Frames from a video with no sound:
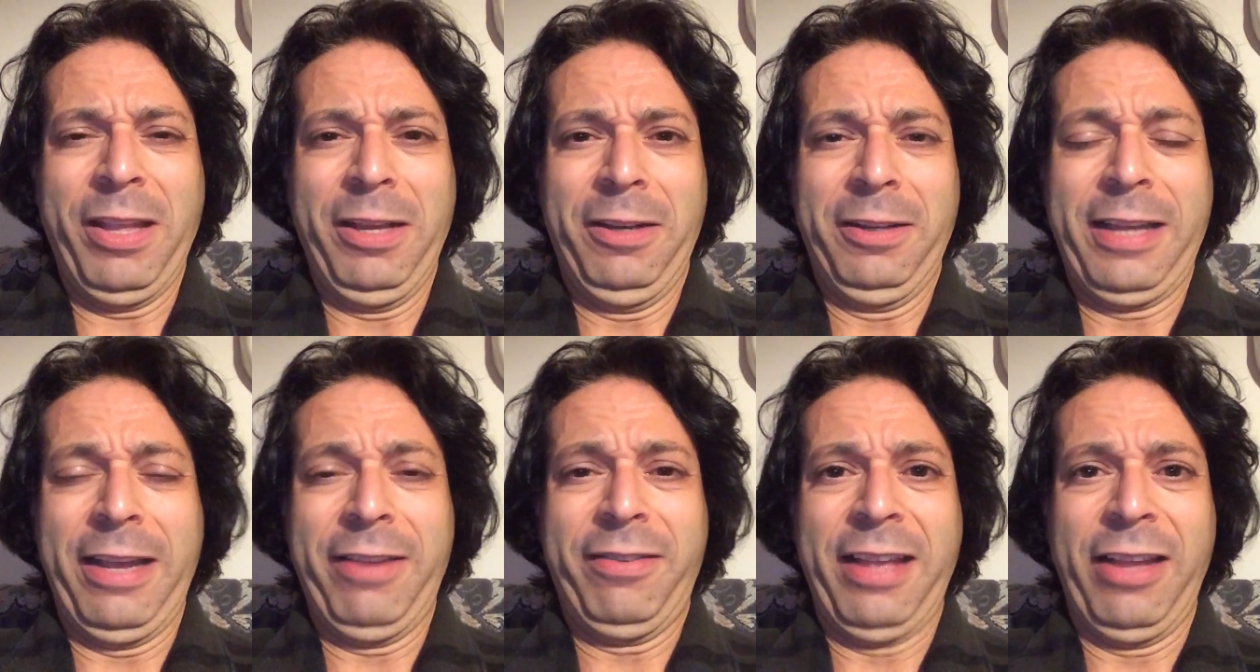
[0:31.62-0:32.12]
I
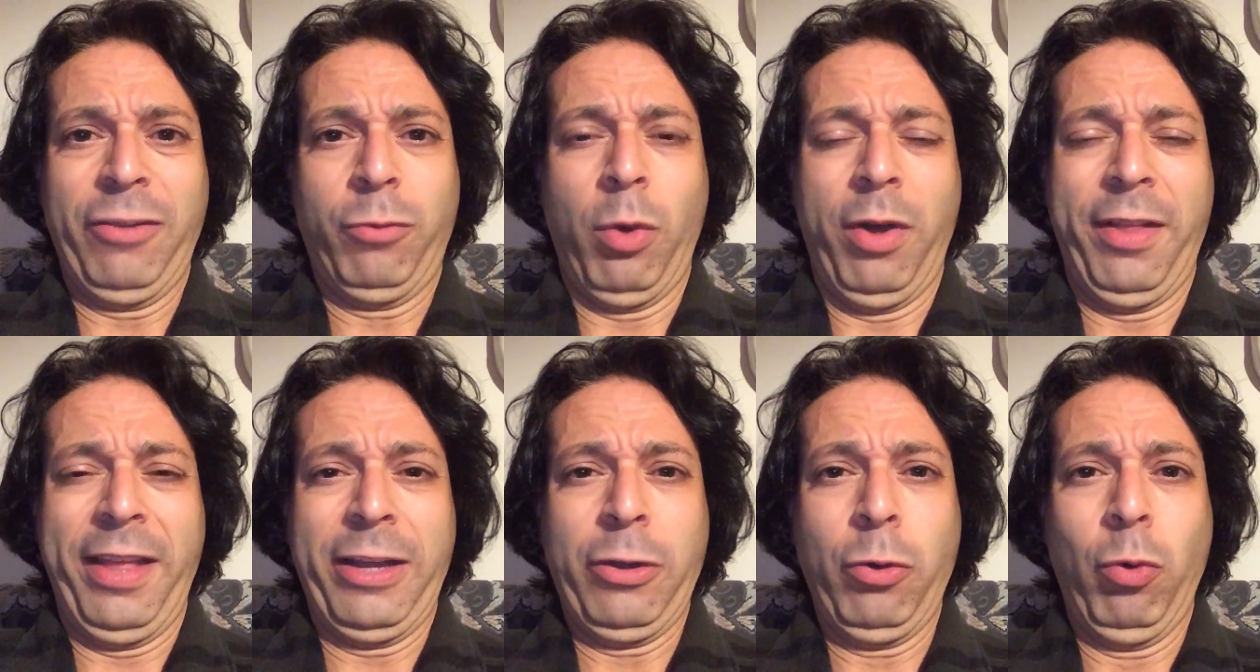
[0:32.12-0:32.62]
guess that's why
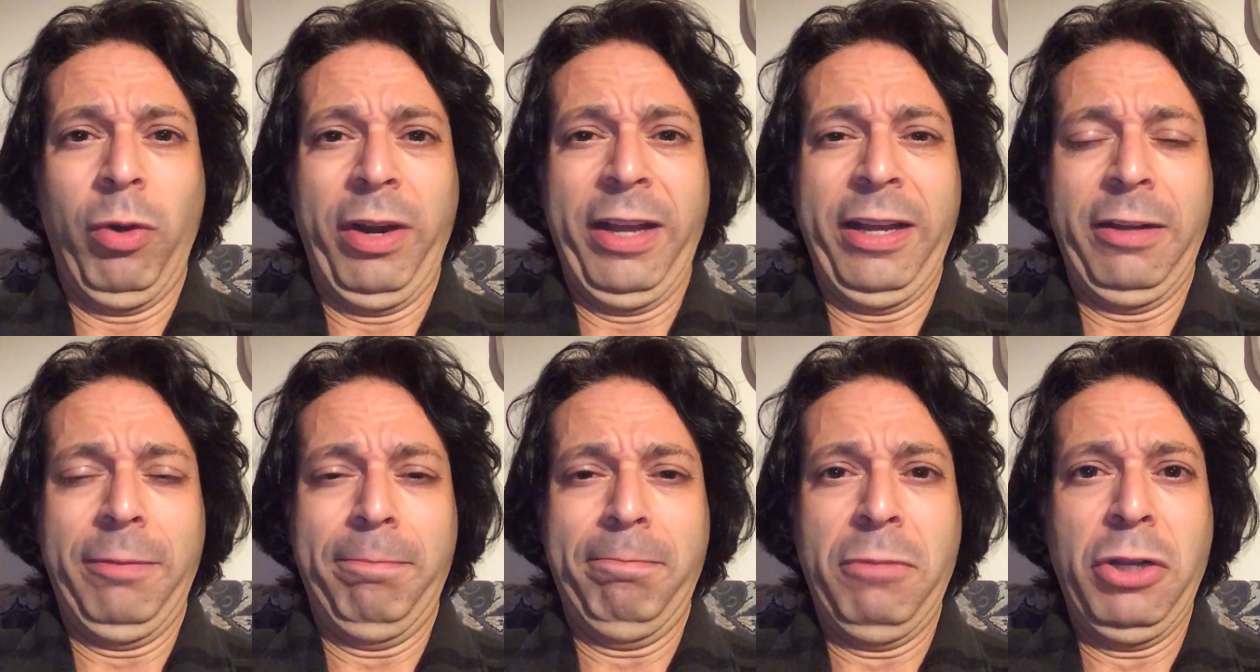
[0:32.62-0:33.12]
they call it
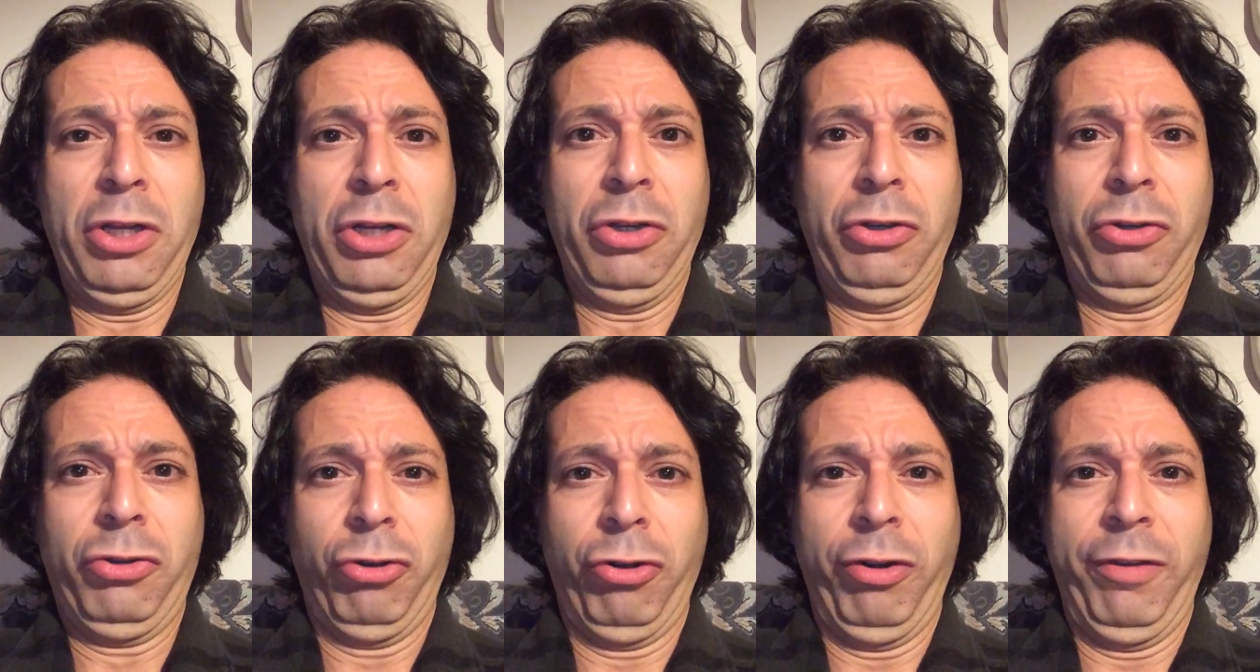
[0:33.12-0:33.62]
a
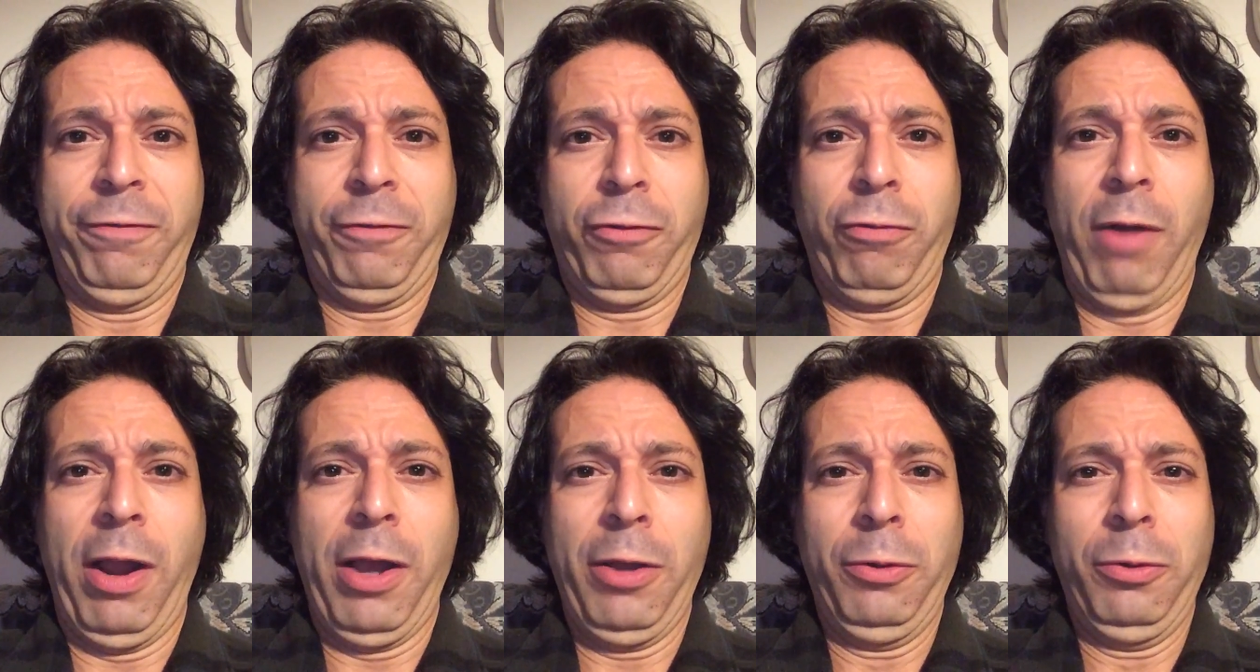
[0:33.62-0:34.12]
murder of
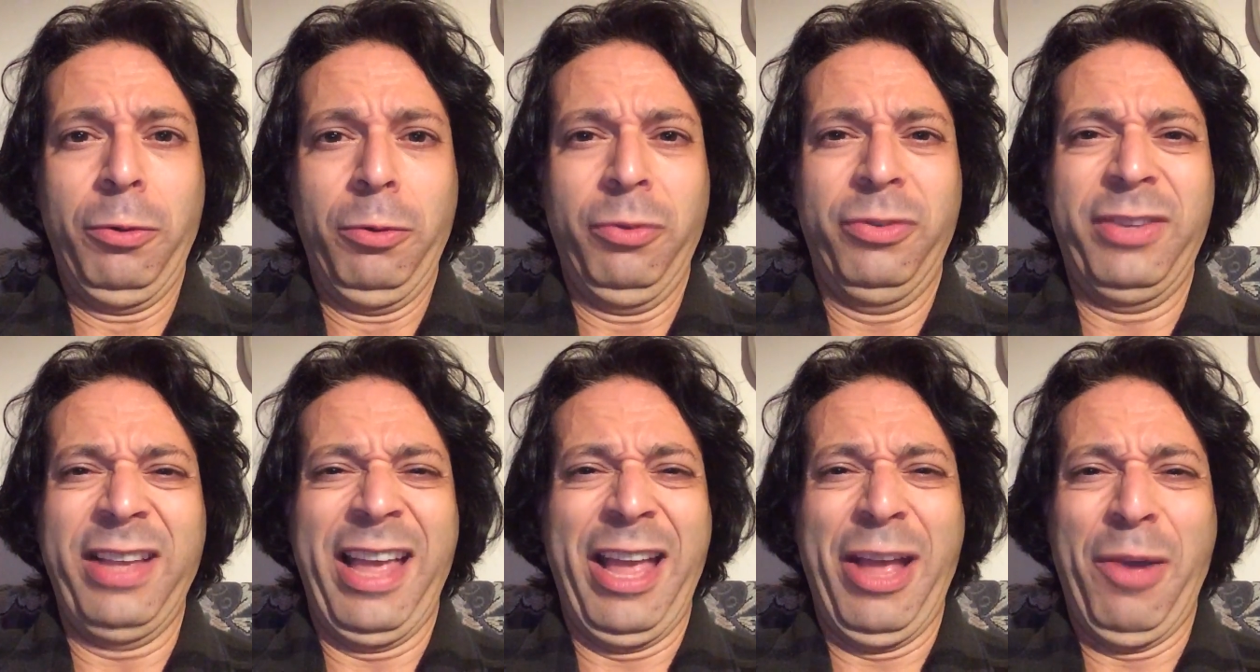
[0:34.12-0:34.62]

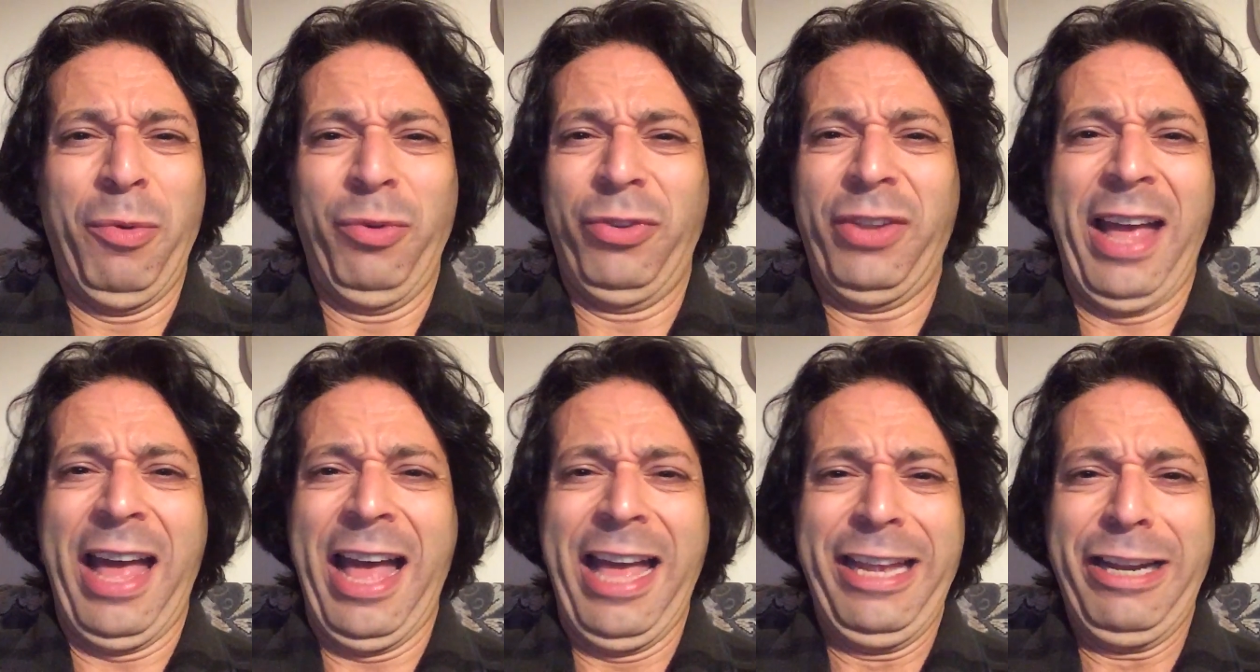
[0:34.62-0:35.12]
crows. It was
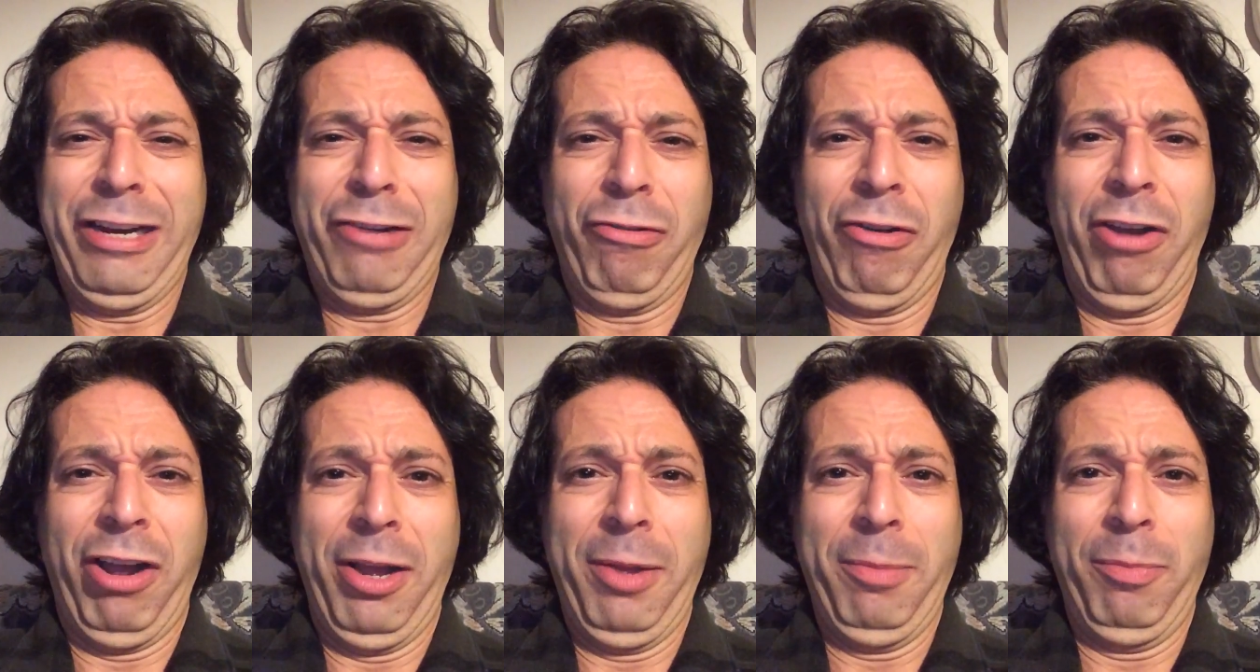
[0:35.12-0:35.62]
a hate
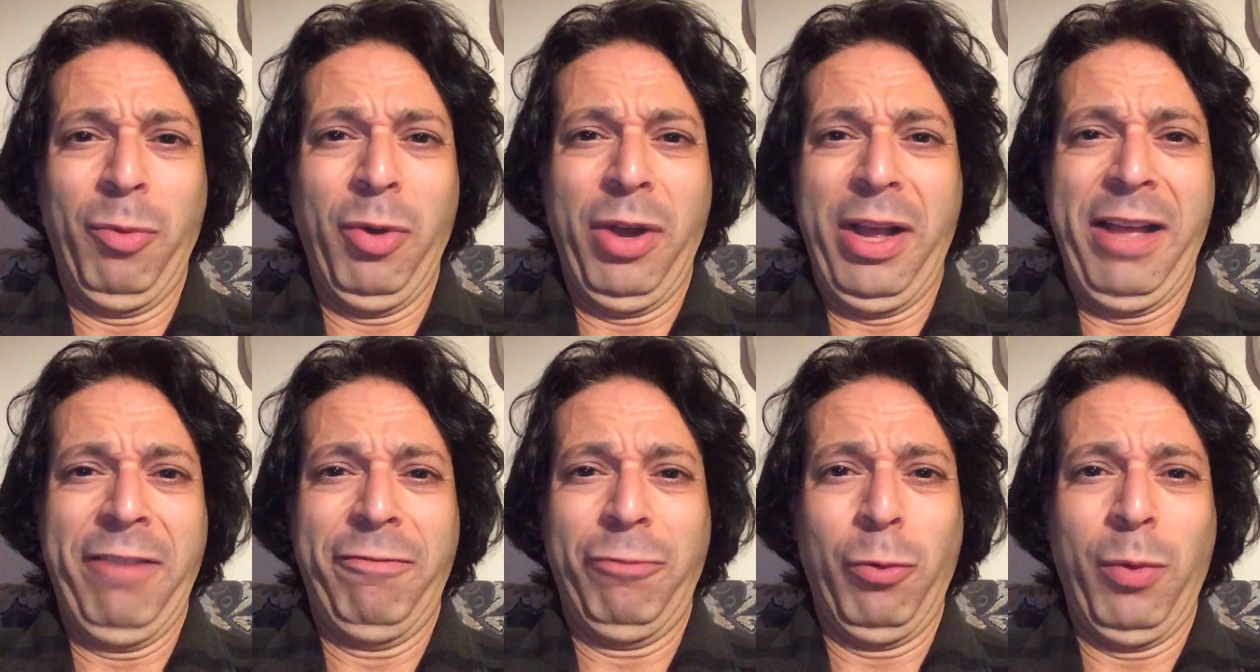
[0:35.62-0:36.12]
crime,
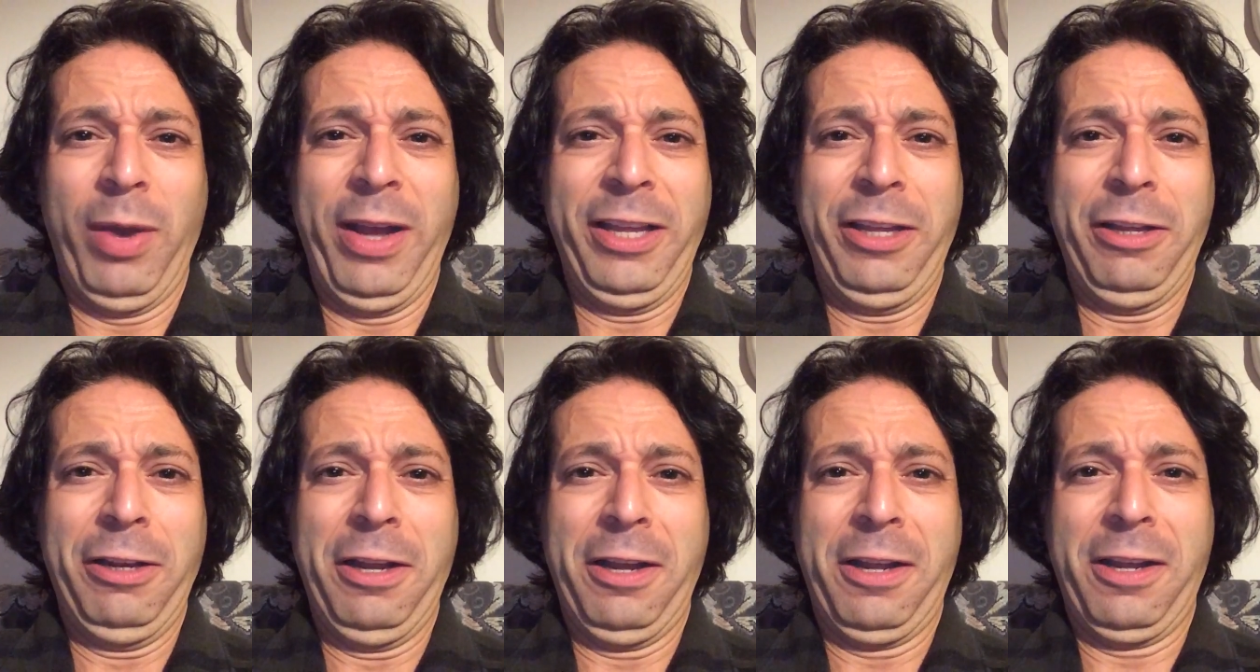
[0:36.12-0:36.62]
whatever way
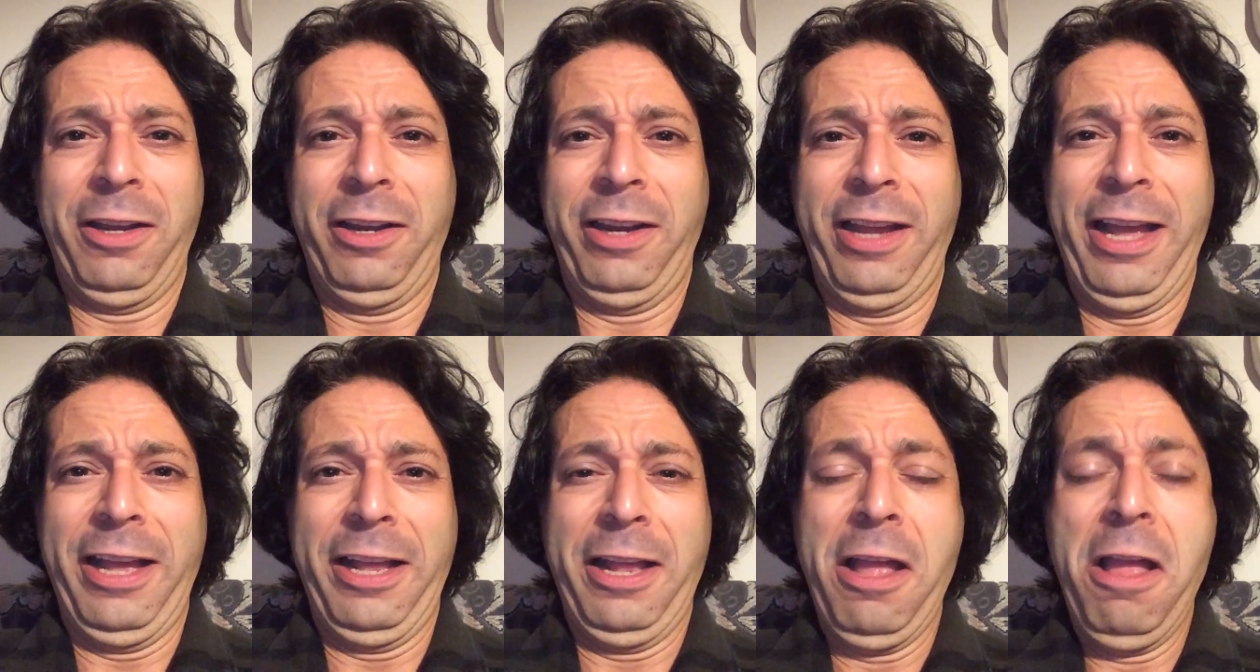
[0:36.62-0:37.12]
you look at
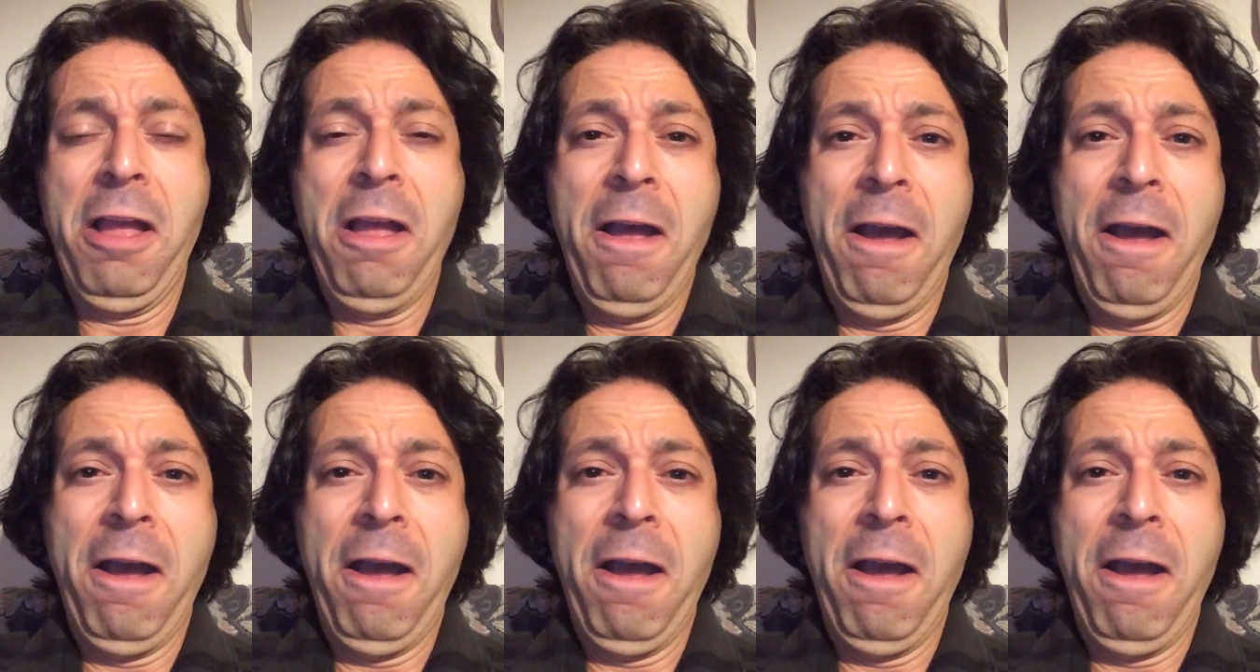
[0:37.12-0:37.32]
it.